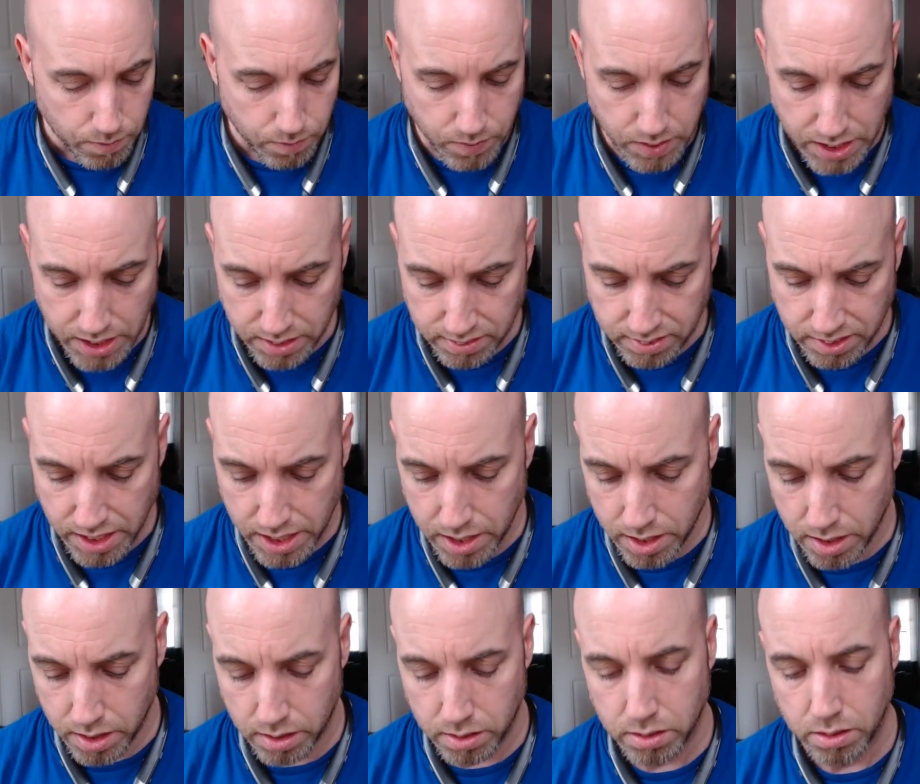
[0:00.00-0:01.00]
these
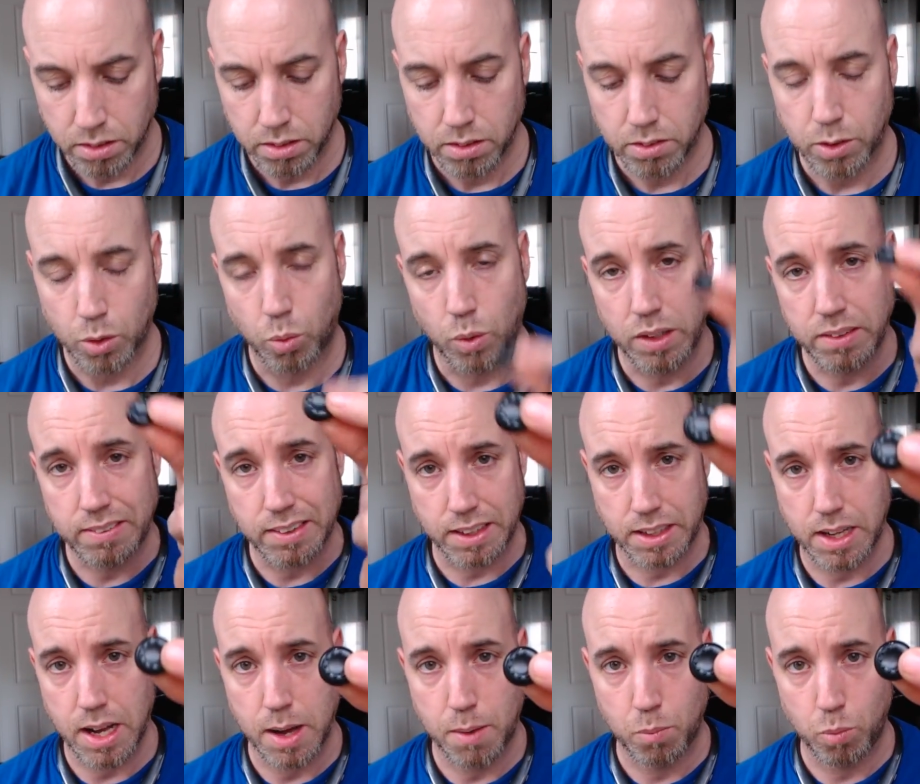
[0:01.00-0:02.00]
here, the ones that
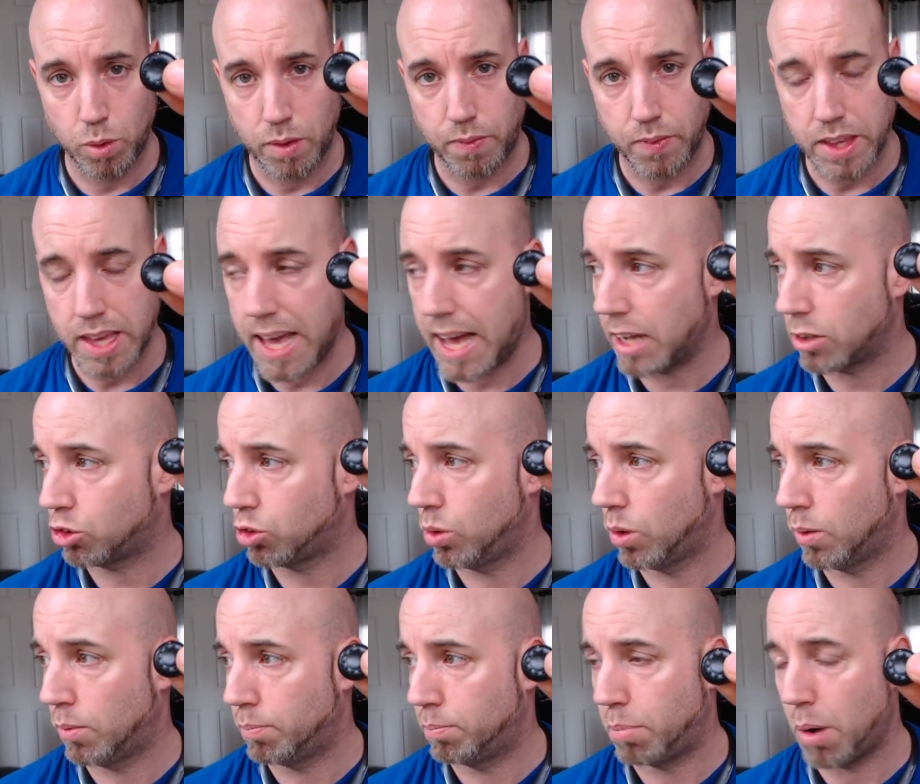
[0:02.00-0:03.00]
come with the
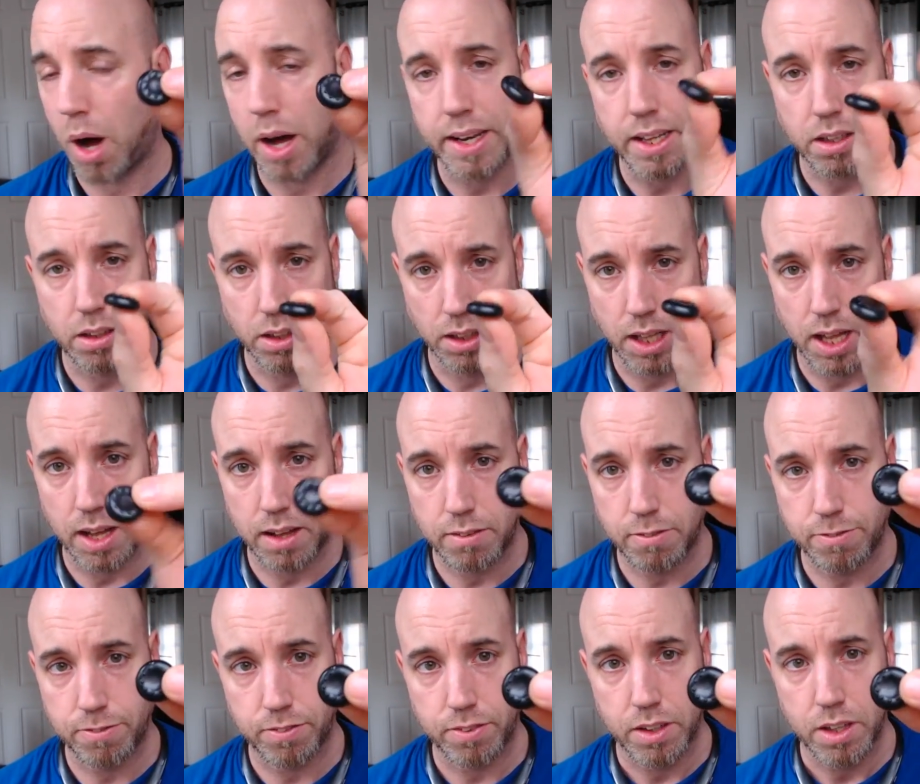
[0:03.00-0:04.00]
actual body
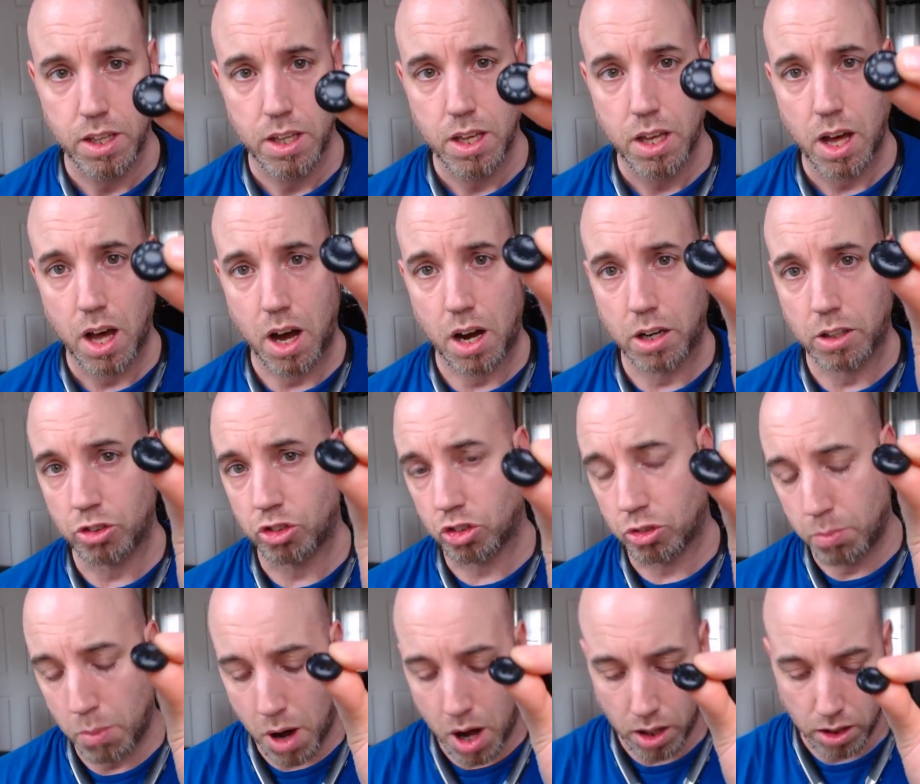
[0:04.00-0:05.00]
glove, are
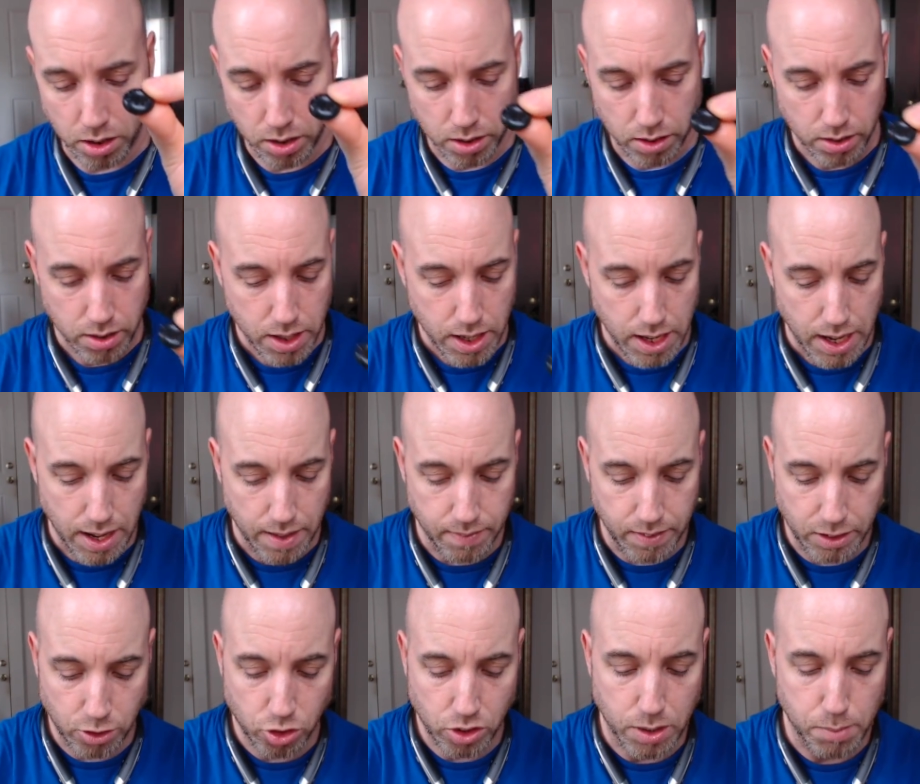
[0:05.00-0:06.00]
smaller. And
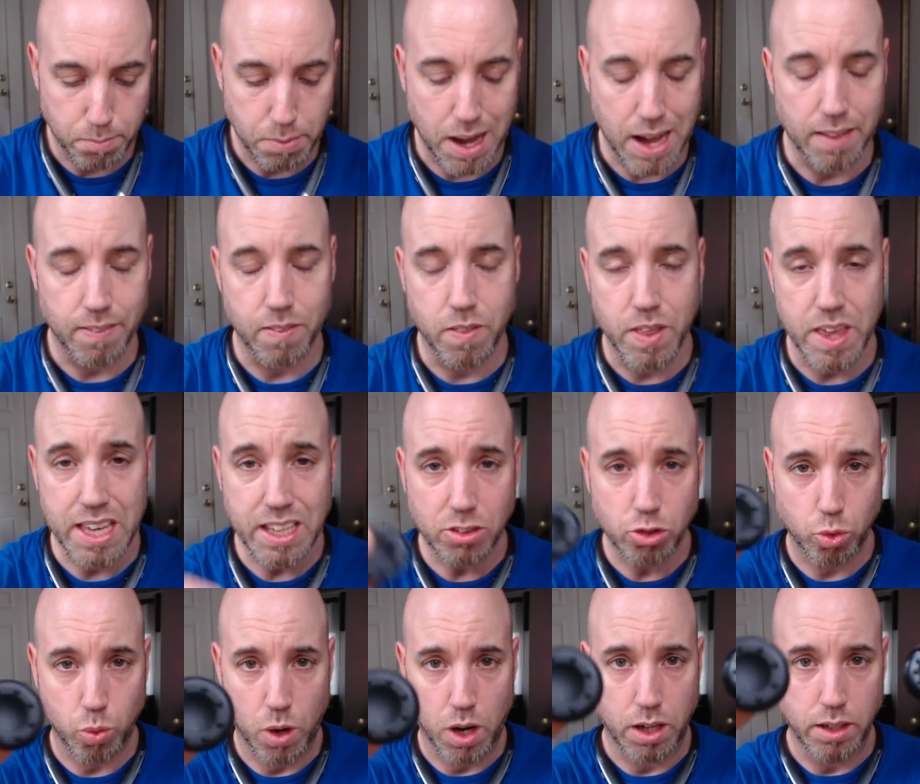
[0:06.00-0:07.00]
then you can buy
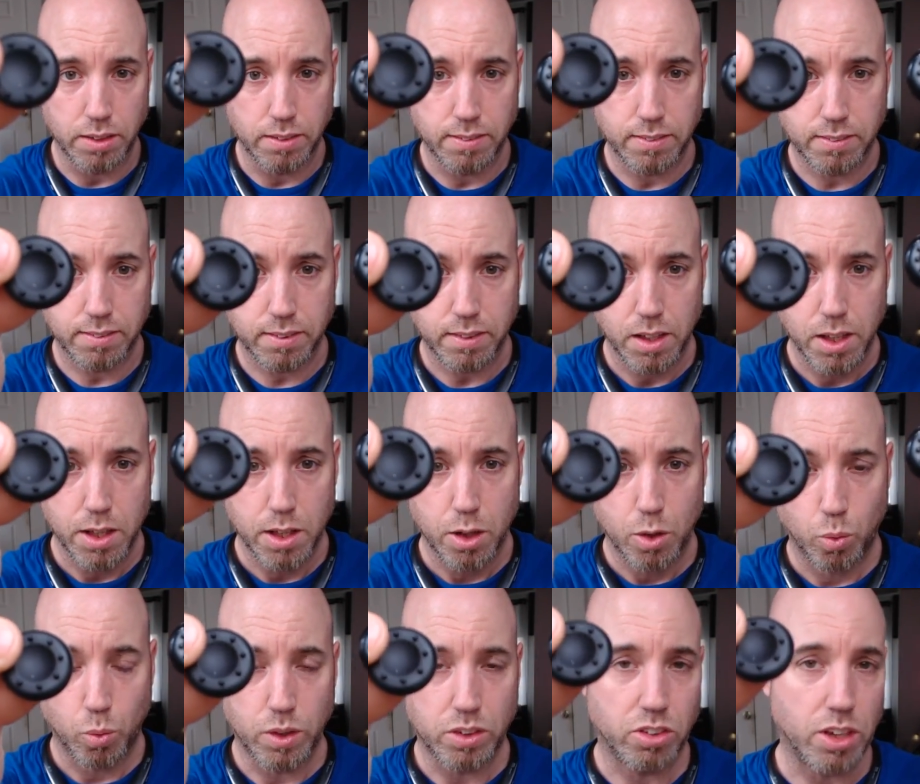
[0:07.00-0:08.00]
these ones,
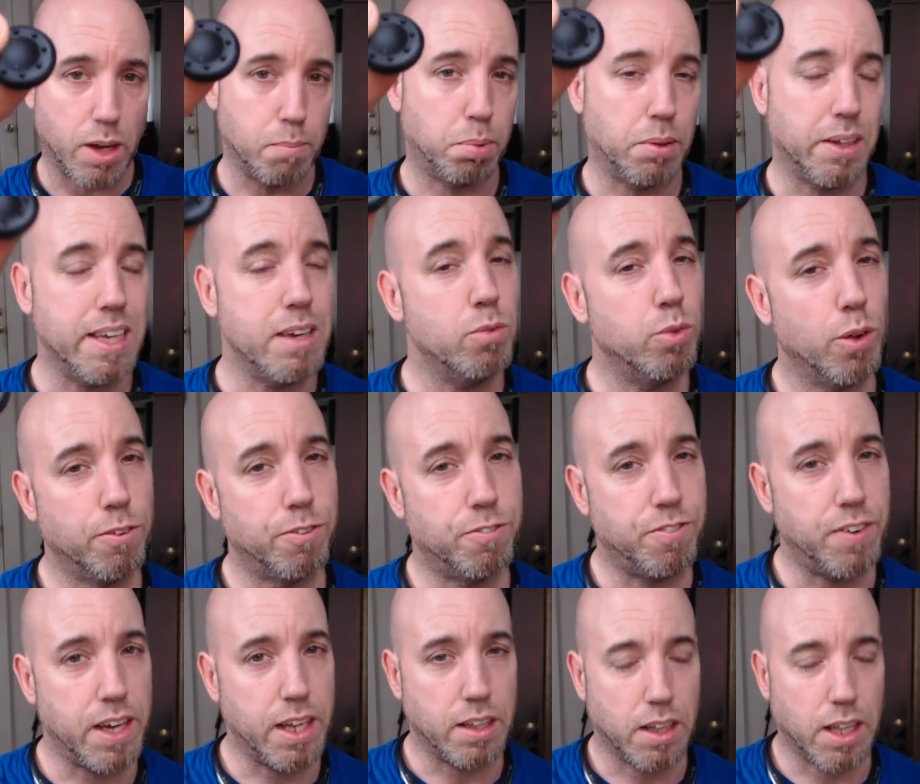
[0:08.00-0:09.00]
which I believe will
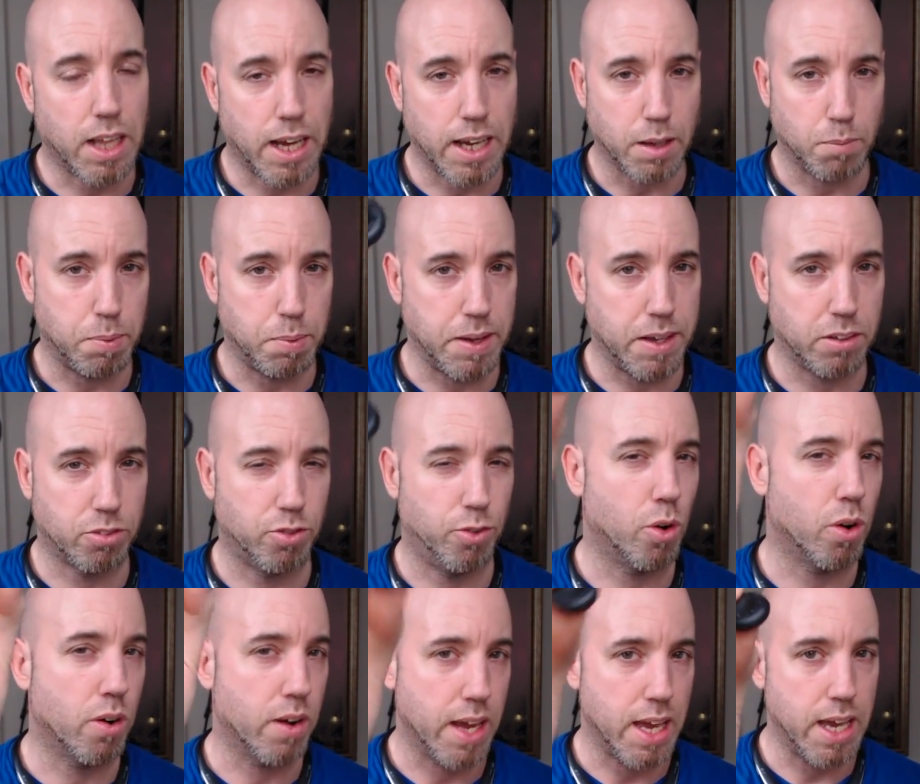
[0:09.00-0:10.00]
fit like
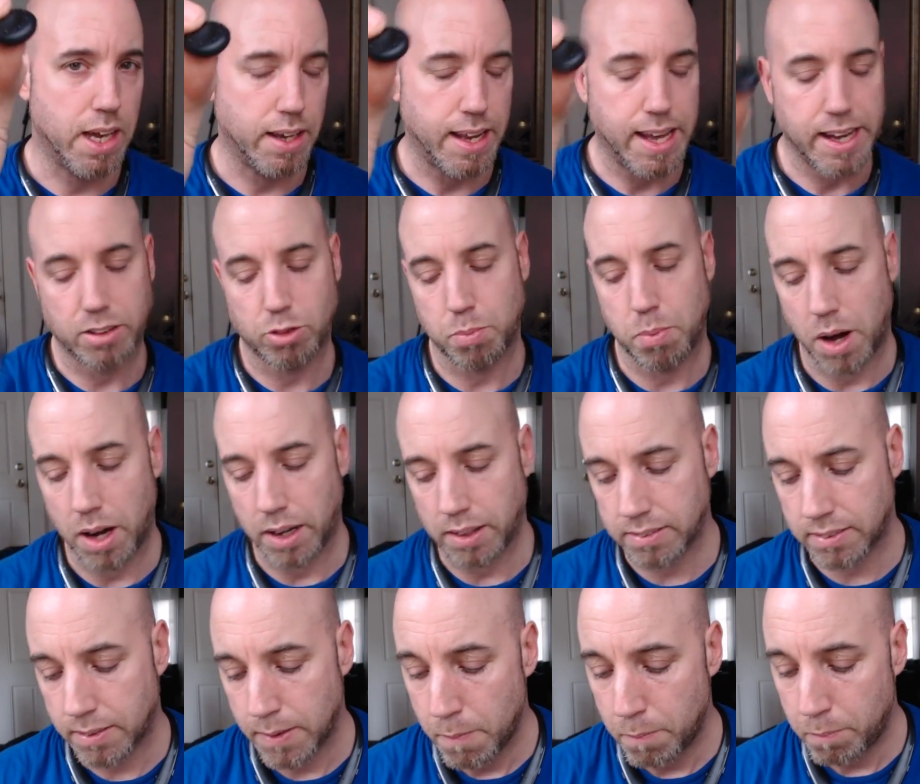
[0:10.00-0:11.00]
PS4 and
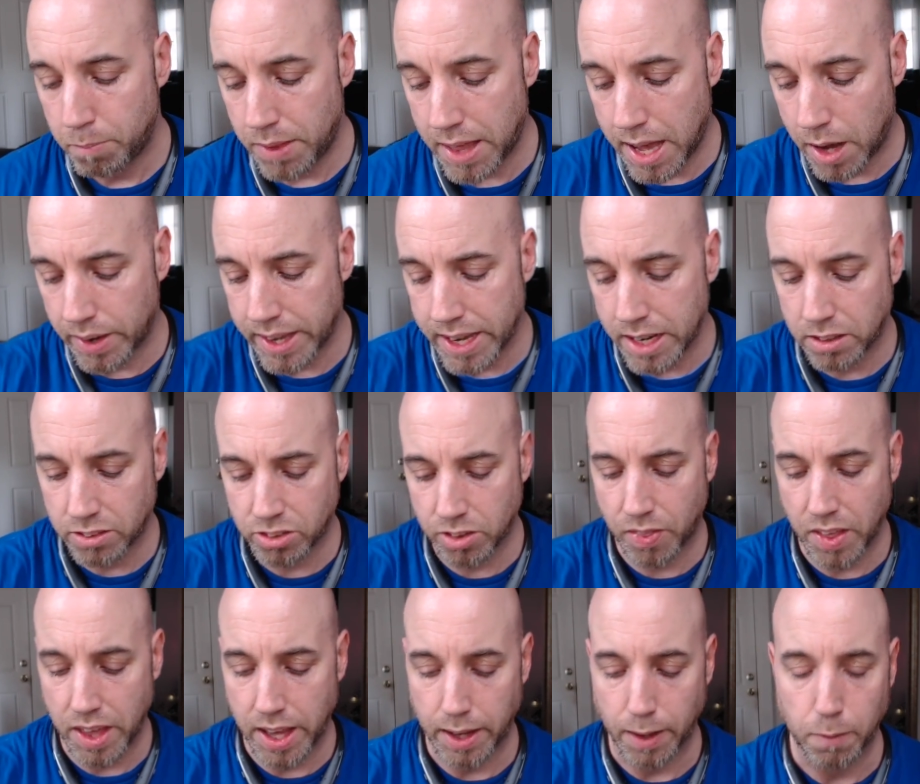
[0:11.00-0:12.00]
Xbox. Now, here's the
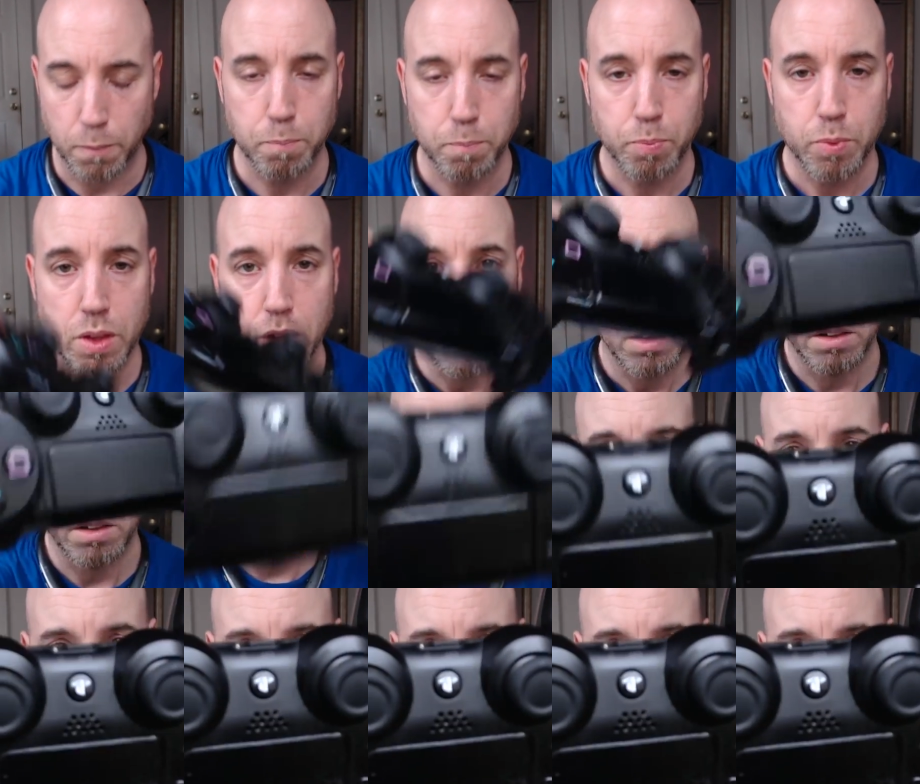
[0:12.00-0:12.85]
thing. Look